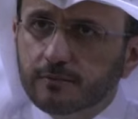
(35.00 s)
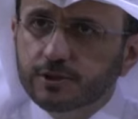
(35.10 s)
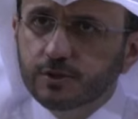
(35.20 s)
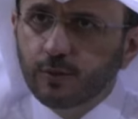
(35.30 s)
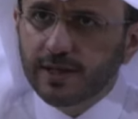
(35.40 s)

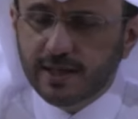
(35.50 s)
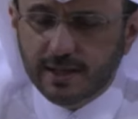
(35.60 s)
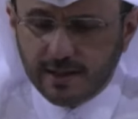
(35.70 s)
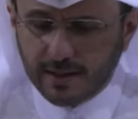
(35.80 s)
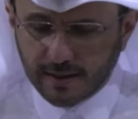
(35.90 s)
and Hamas
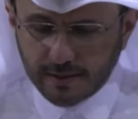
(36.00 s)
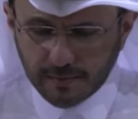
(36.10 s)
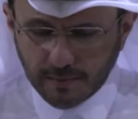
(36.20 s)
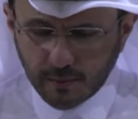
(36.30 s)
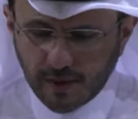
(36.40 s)

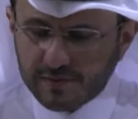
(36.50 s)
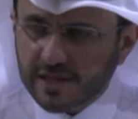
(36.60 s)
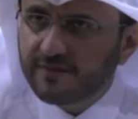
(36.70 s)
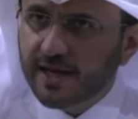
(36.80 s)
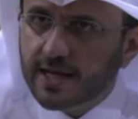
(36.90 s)
representatives
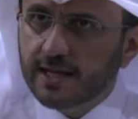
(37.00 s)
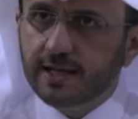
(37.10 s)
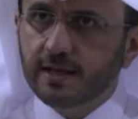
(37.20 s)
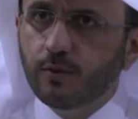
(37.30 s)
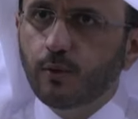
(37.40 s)
via
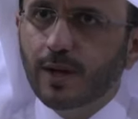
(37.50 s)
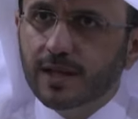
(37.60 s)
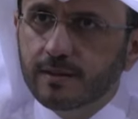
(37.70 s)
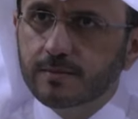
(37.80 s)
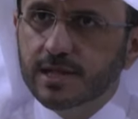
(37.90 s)
mediators
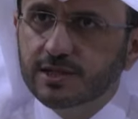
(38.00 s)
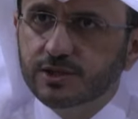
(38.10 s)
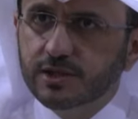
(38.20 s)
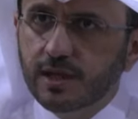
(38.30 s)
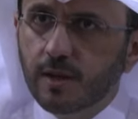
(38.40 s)
in Doha
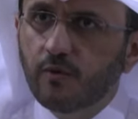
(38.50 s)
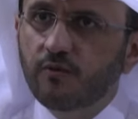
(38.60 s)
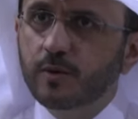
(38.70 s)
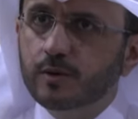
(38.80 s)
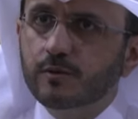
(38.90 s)

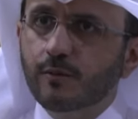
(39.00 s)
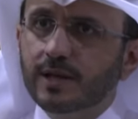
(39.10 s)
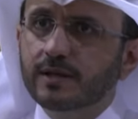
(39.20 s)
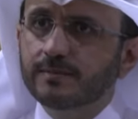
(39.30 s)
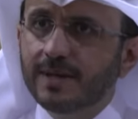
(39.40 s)
aimed at
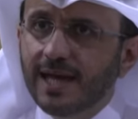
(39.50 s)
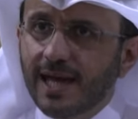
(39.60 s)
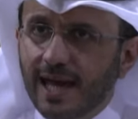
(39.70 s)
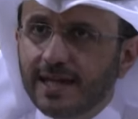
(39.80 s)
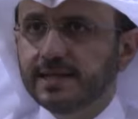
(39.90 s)
ending the
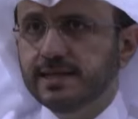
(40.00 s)
fighting.